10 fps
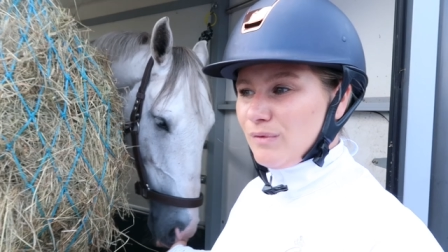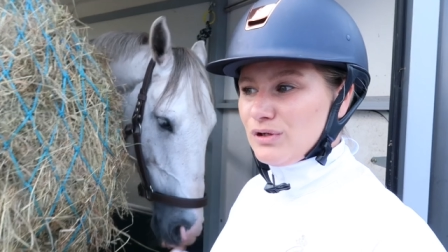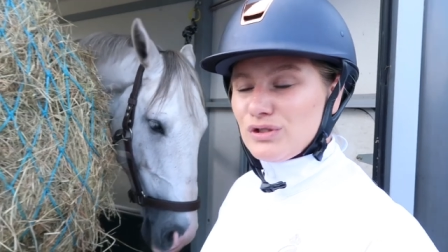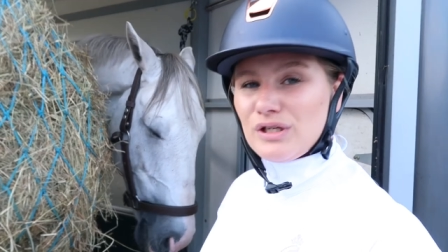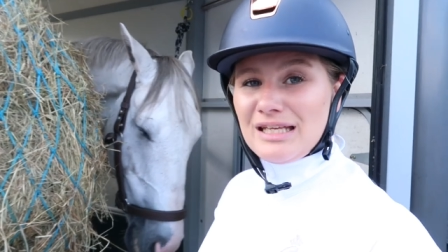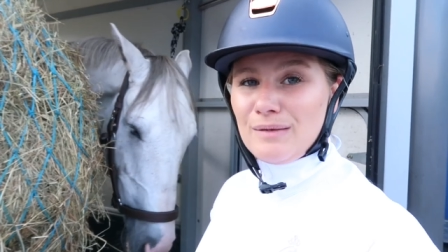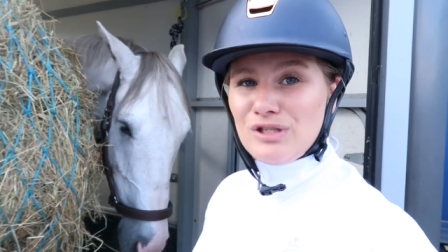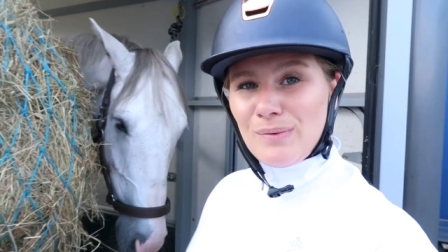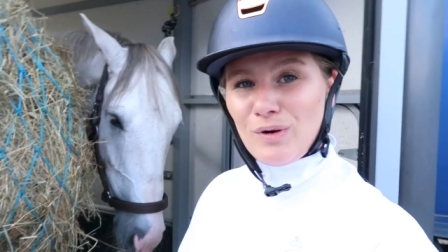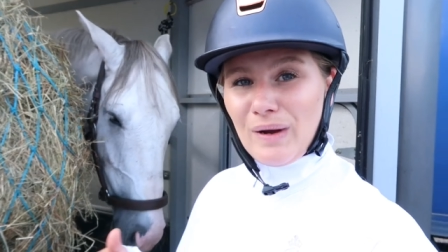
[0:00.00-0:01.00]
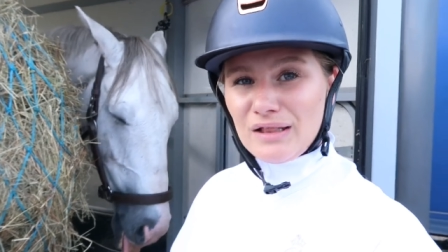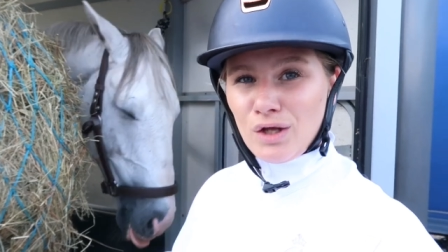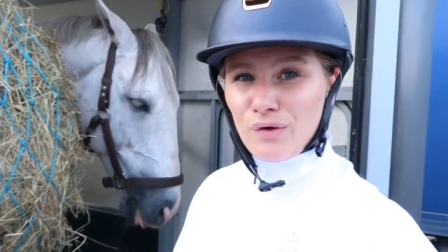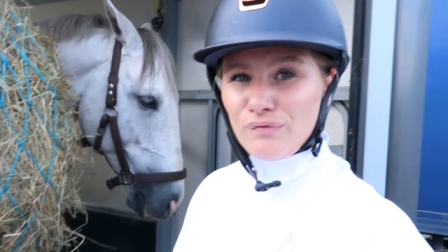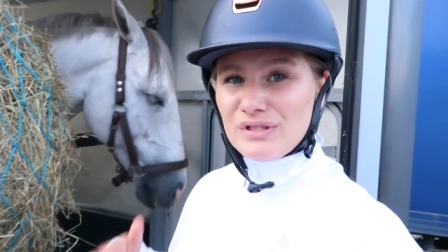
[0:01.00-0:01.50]
bit we're just going to keep chipping away at
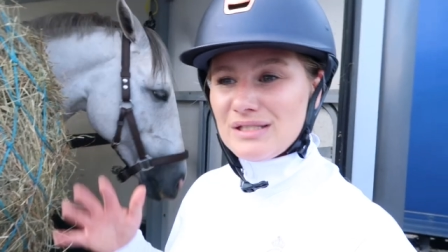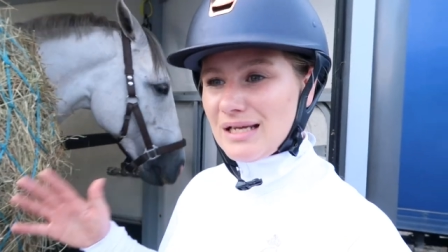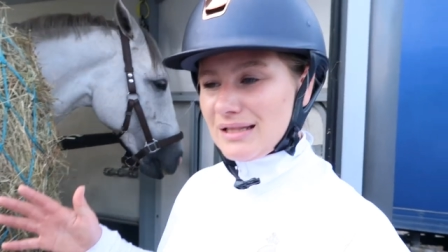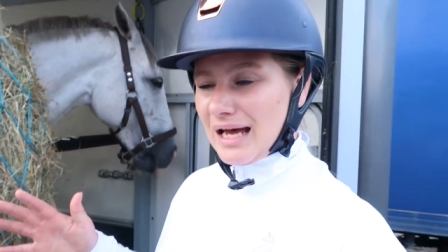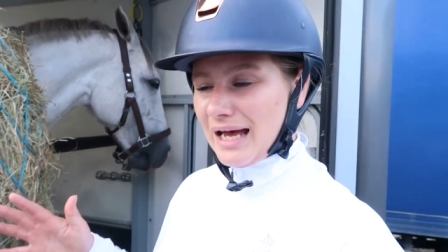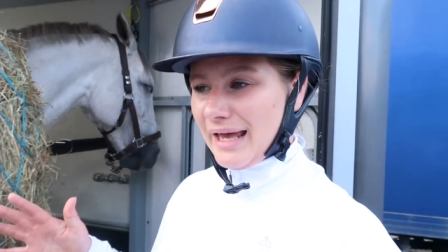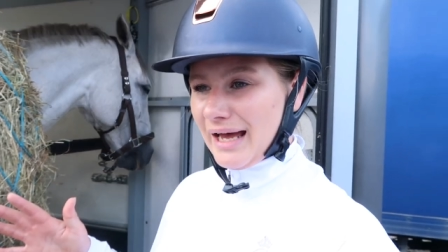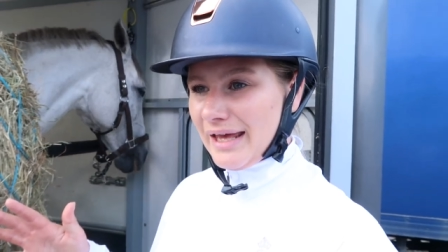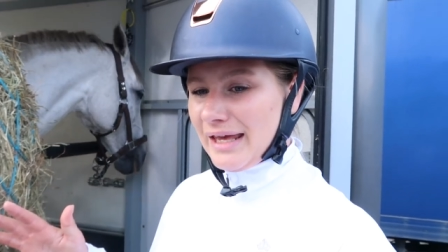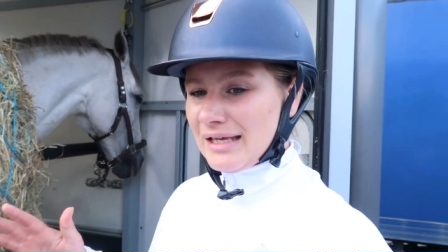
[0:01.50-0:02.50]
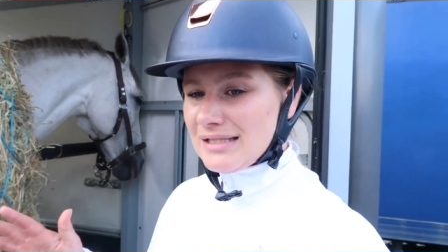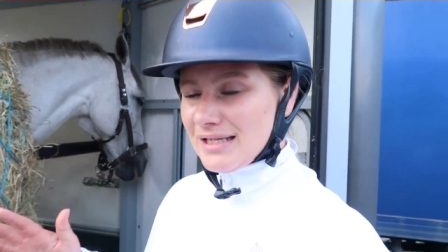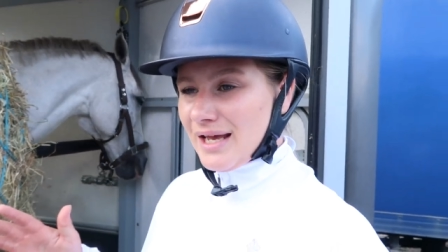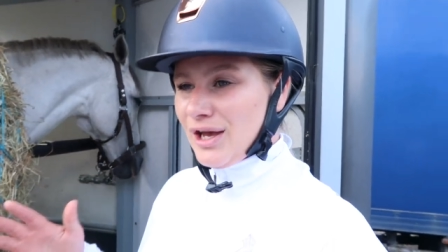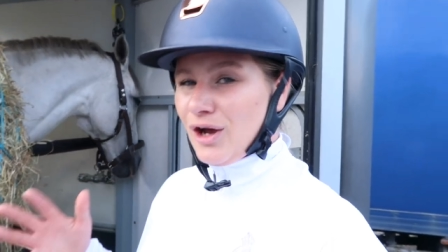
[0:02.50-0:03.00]
the confidence at the higher height
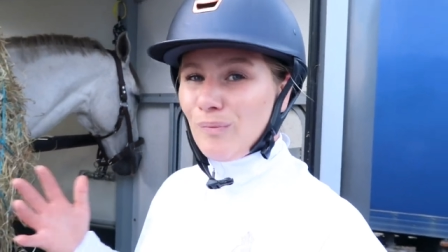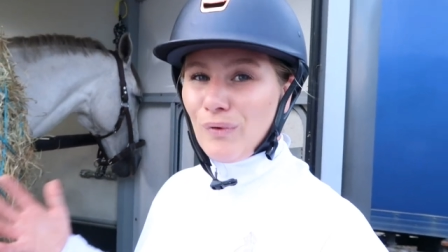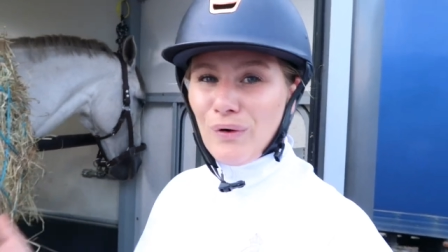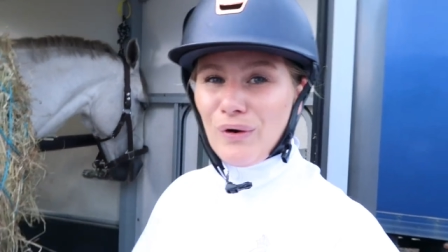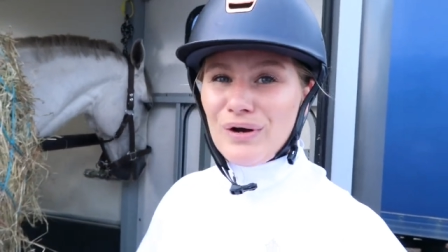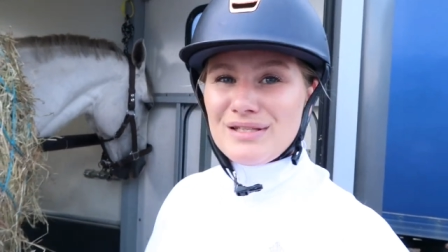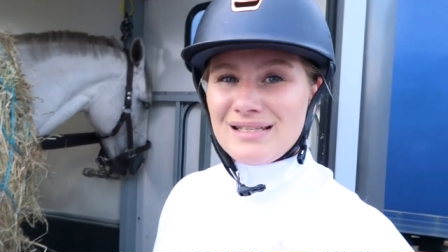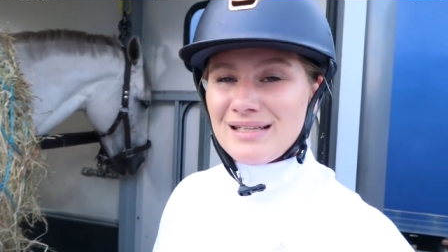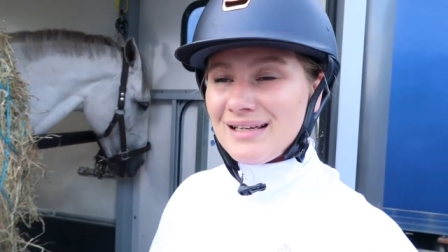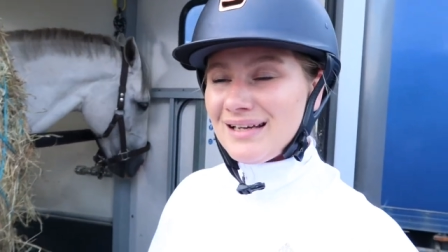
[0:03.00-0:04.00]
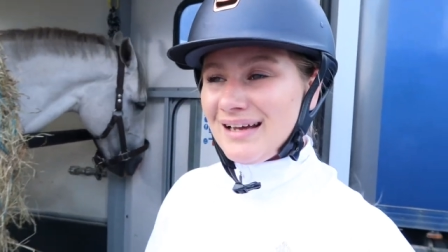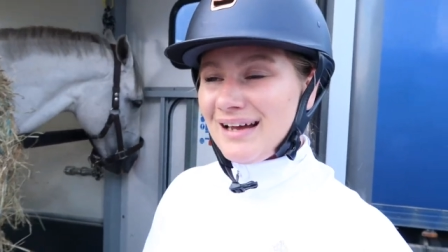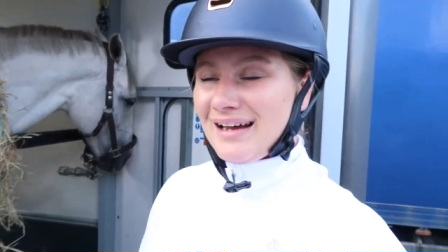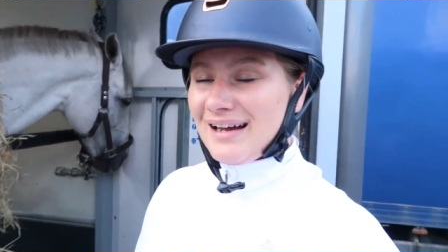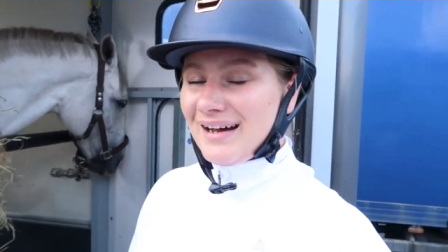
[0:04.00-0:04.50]
but
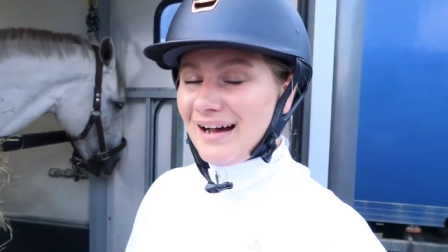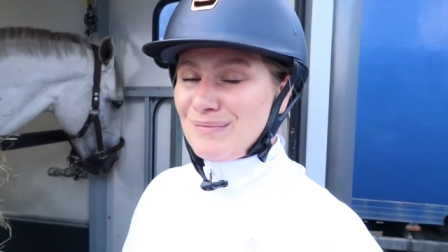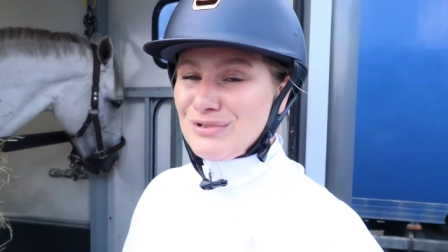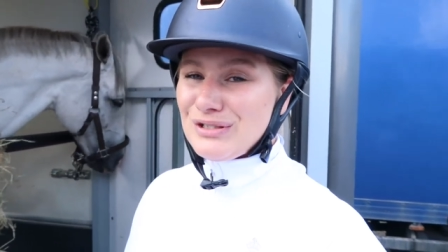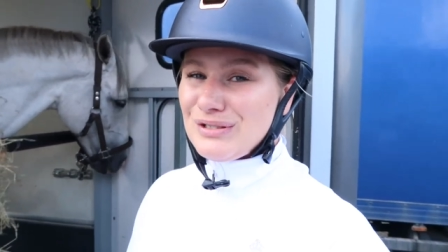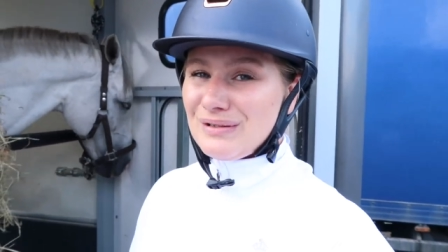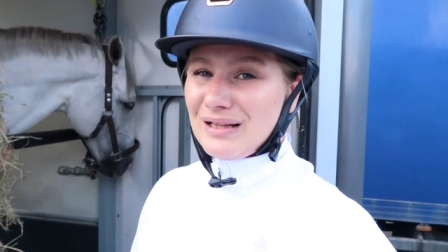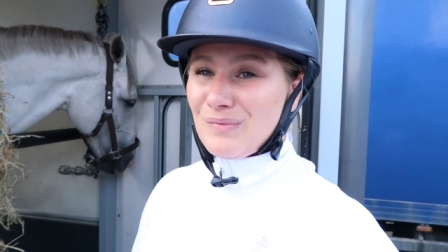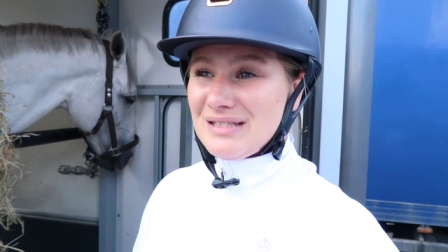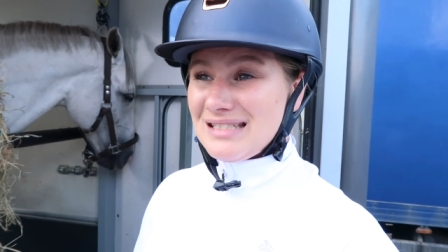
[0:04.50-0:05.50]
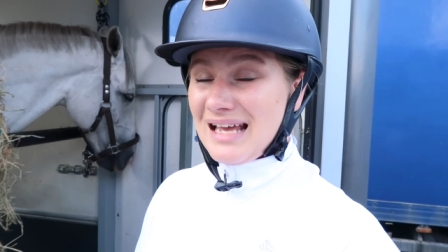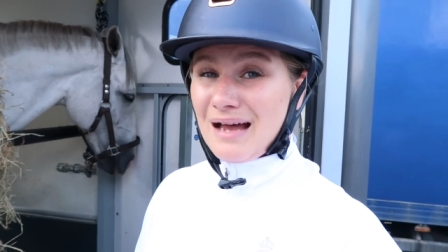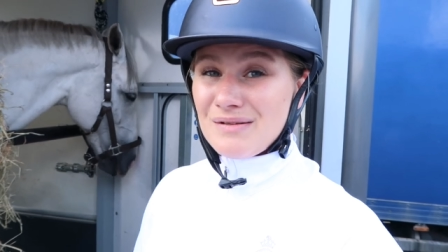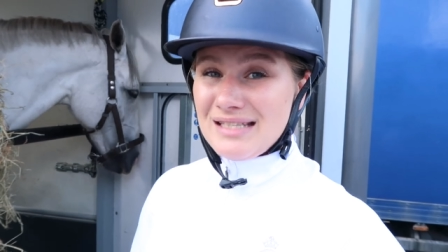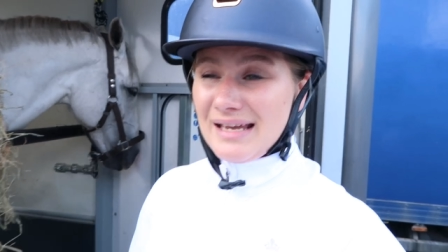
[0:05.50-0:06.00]
I'm just so glad we did it.
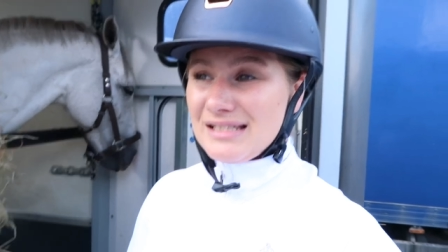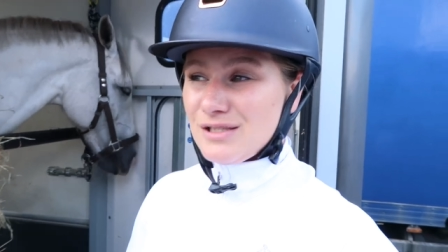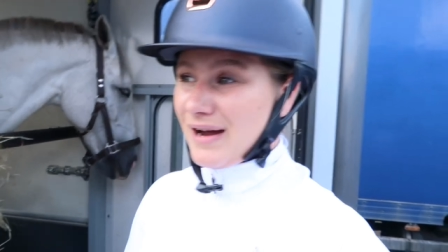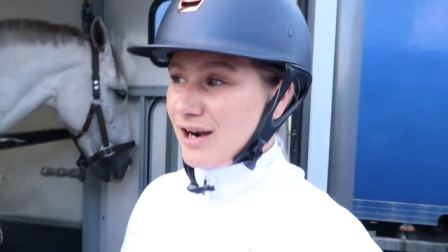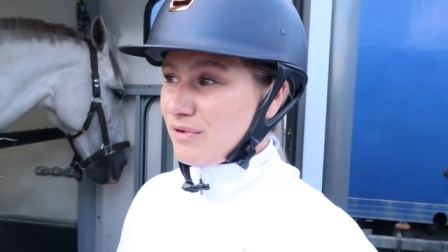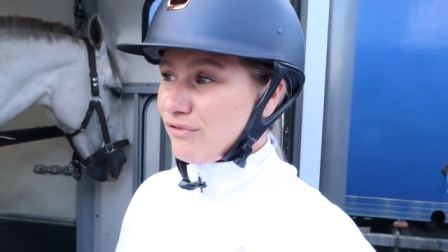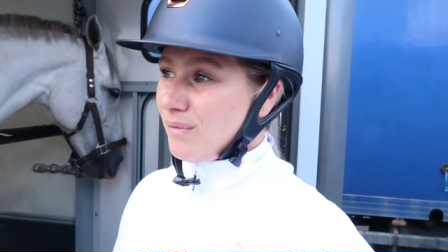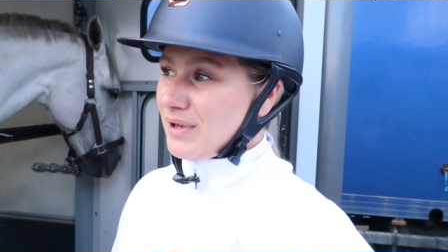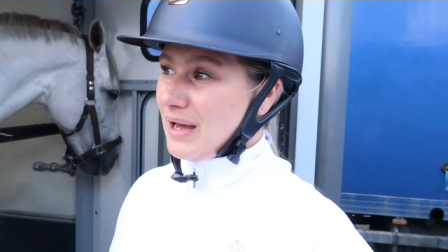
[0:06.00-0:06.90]
I was saying to Adam before we